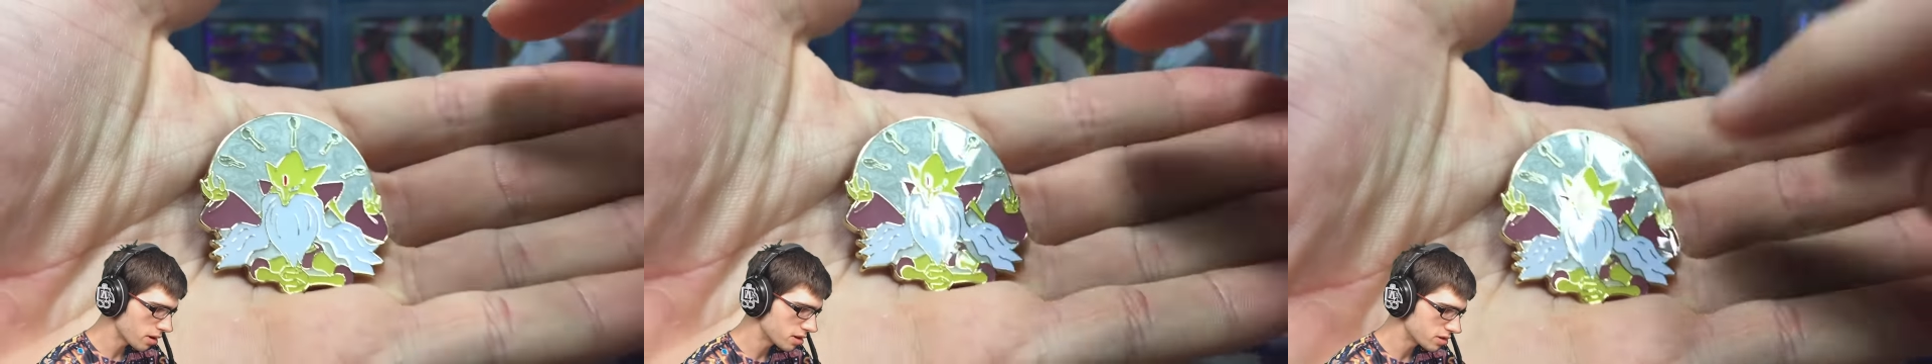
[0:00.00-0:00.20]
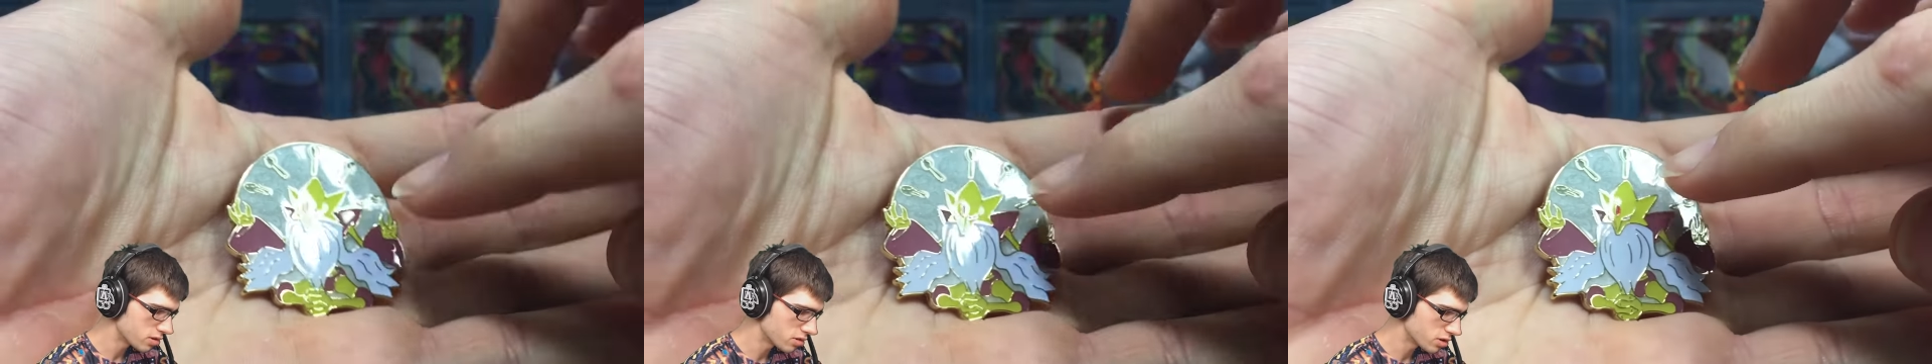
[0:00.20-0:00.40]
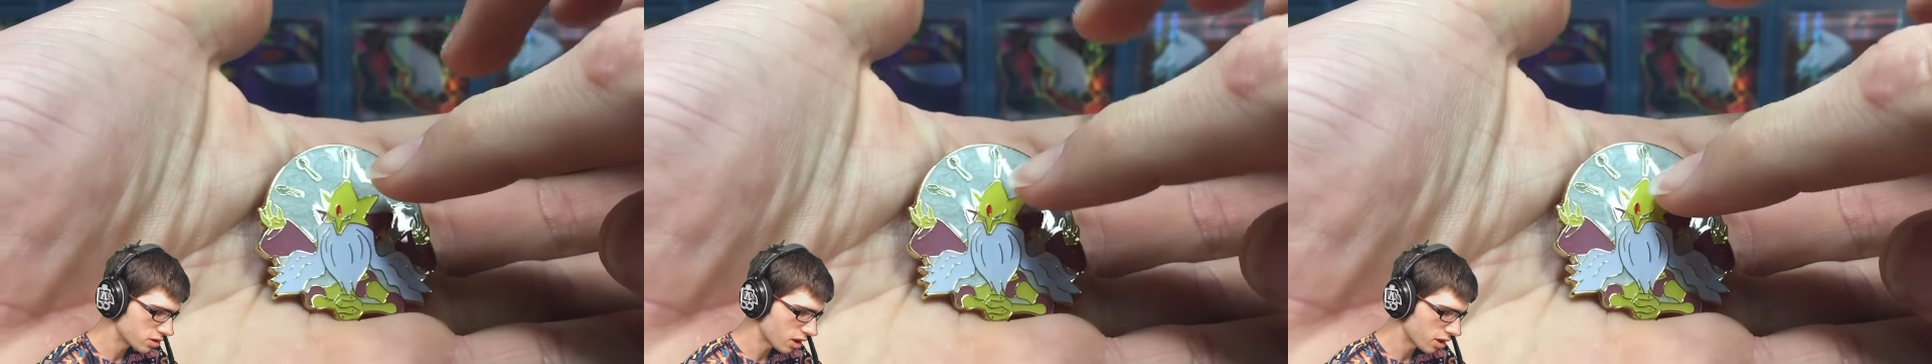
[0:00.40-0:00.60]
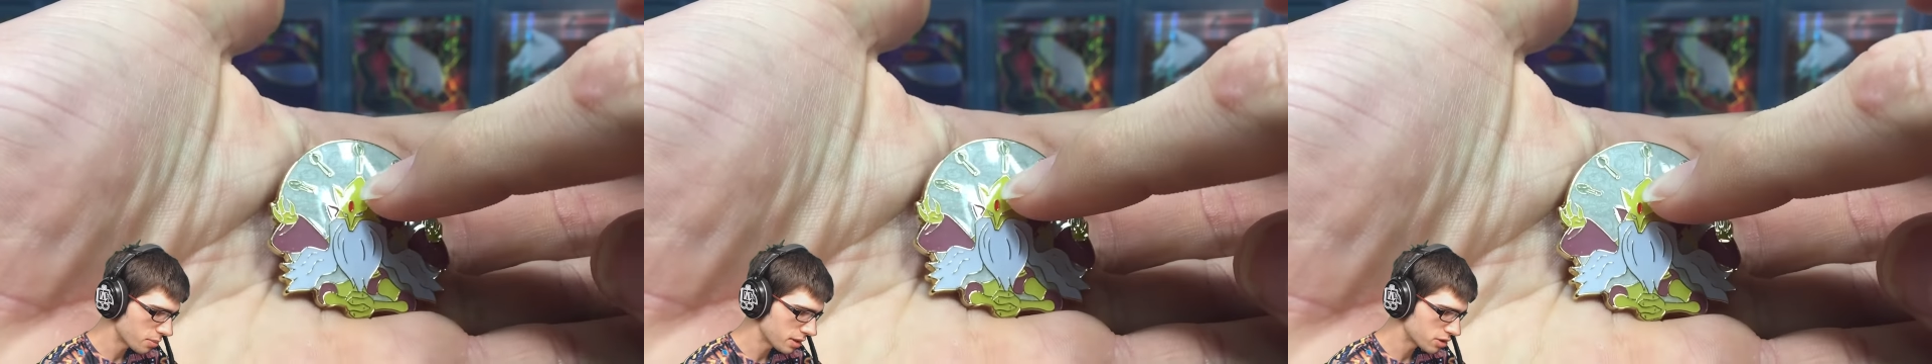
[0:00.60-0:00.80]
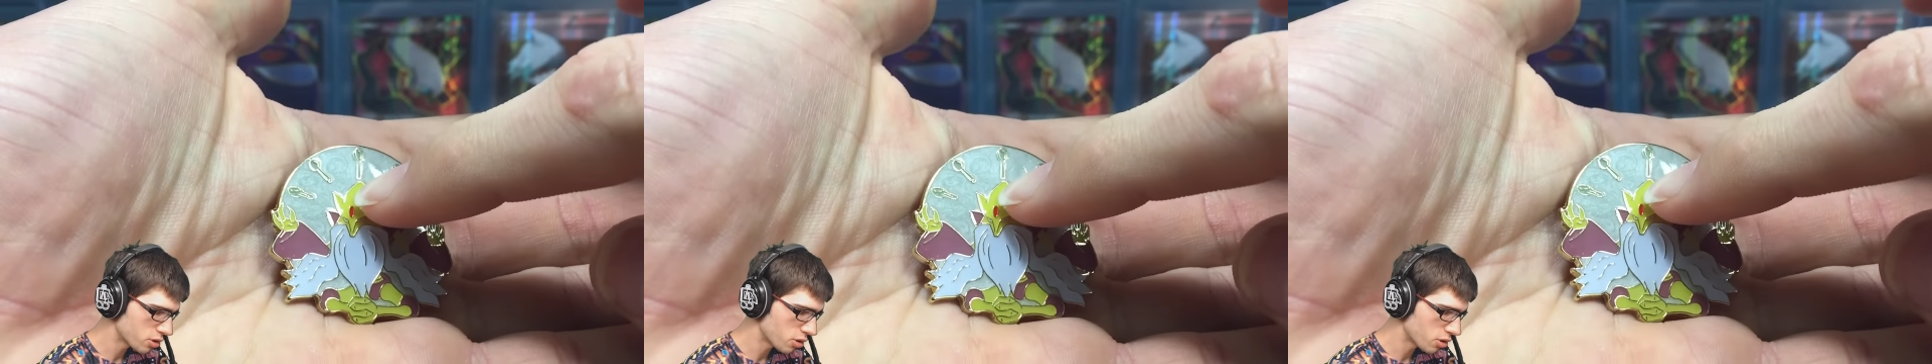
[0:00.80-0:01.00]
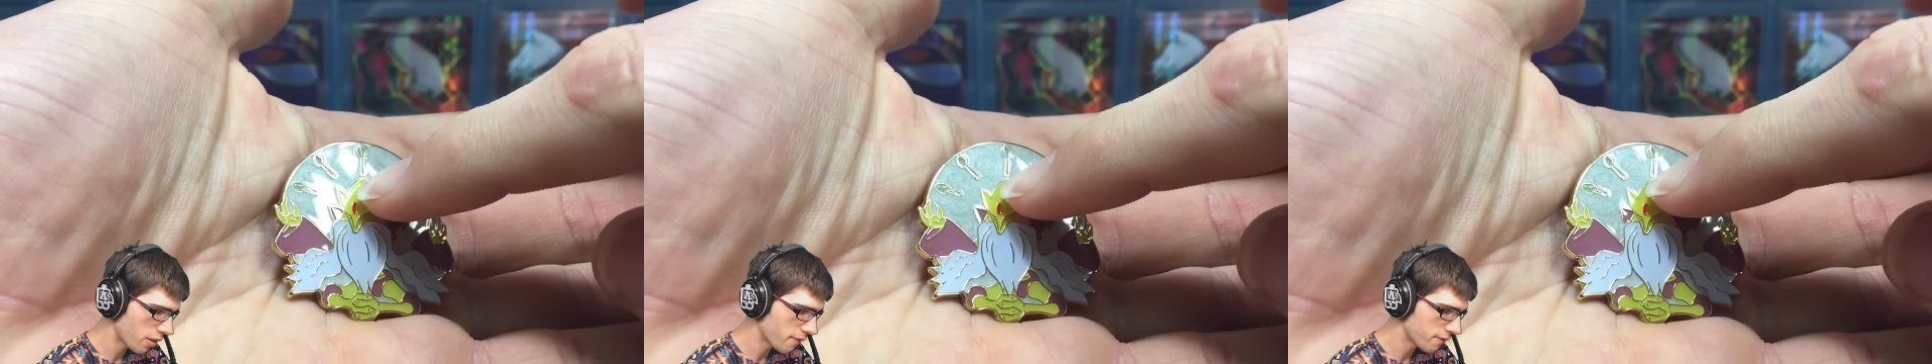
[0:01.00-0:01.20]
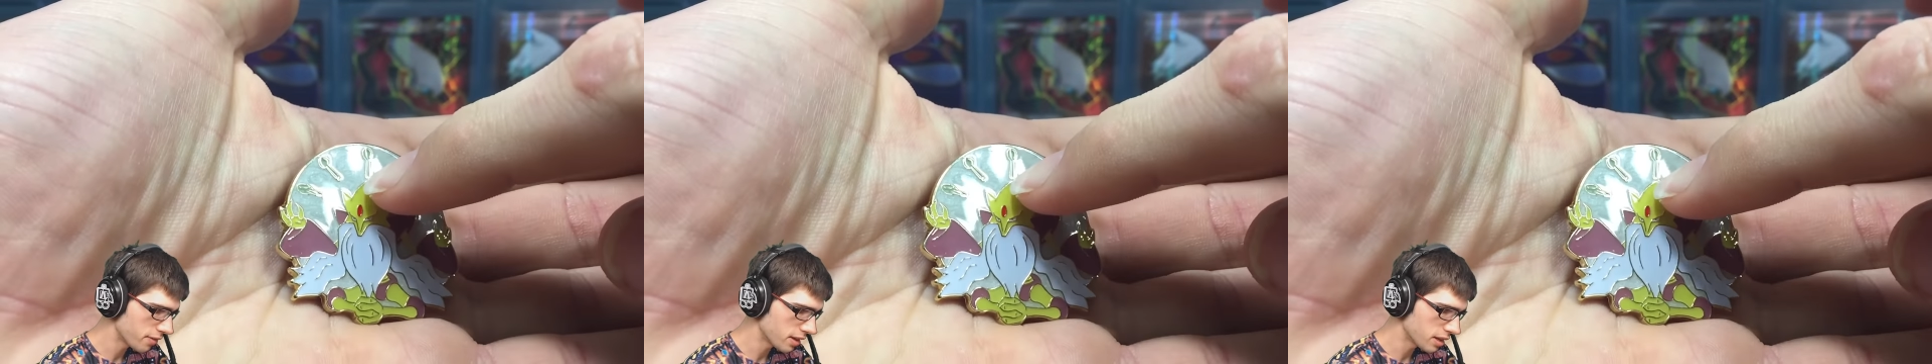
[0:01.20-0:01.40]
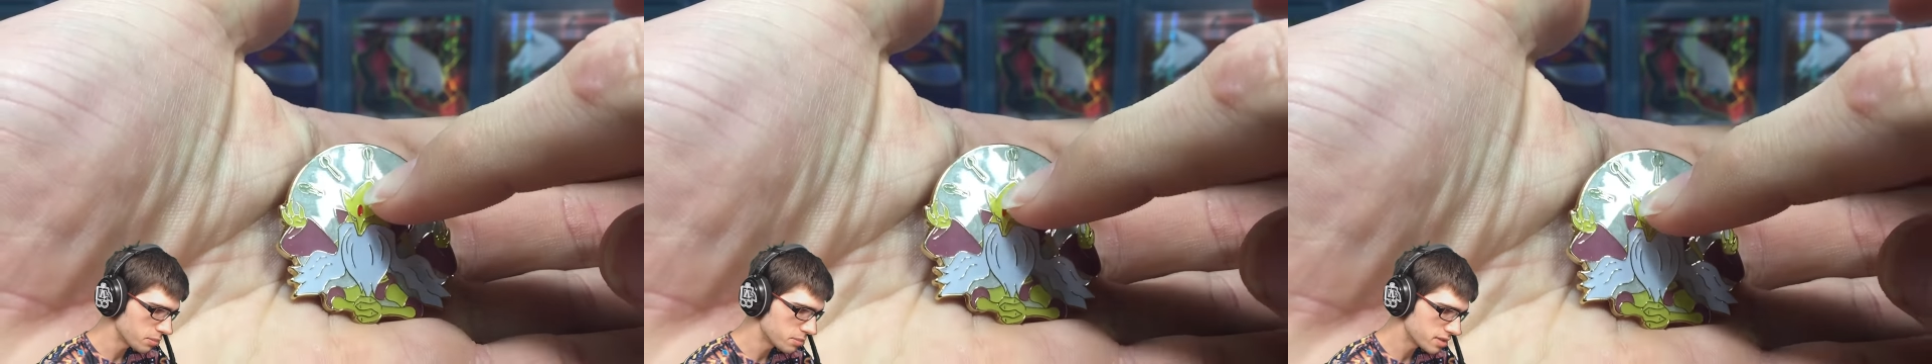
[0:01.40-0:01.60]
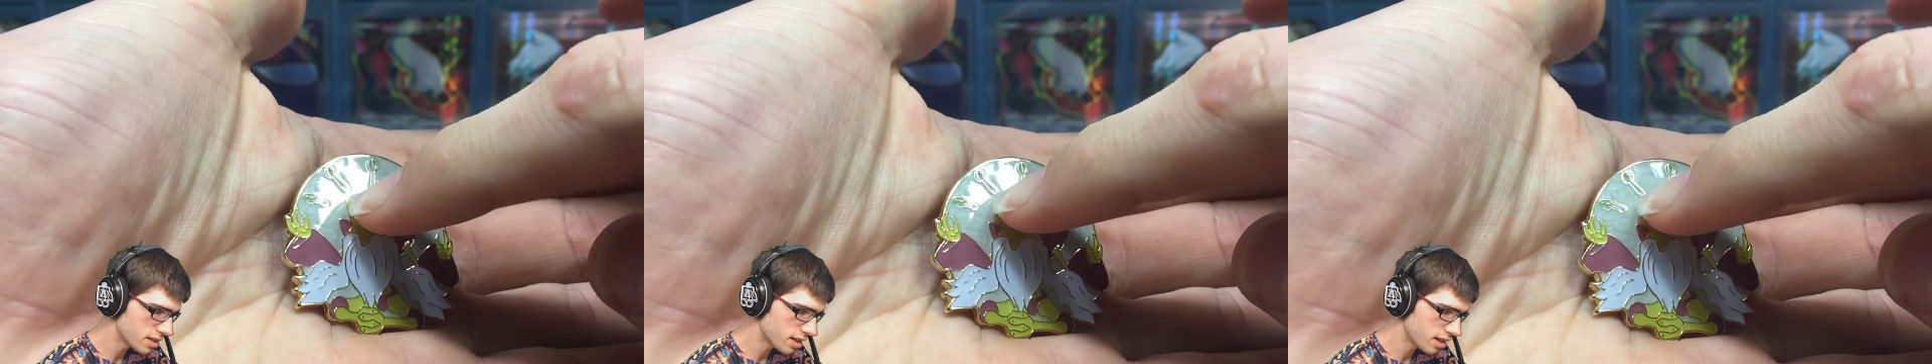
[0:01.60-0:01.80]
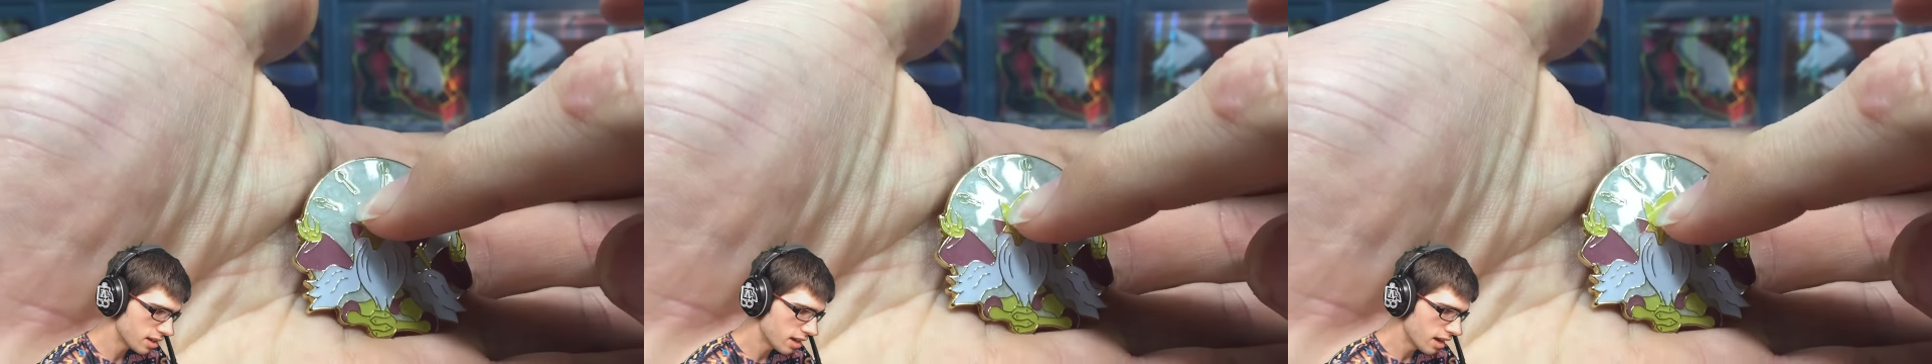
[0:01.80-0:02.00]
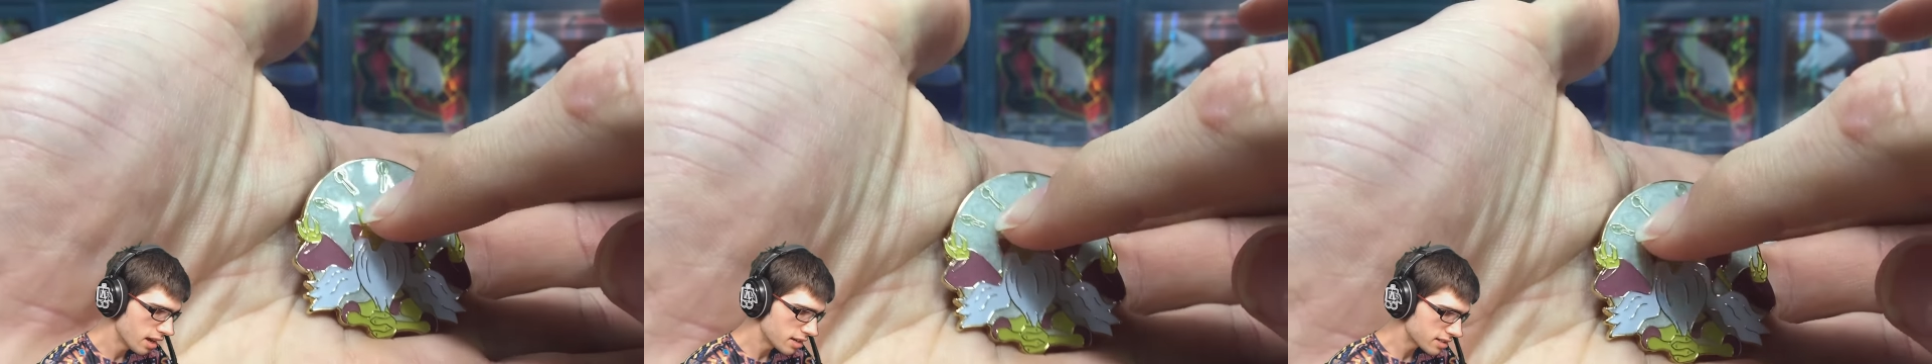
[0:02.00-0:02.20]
because it was going to be too flimsy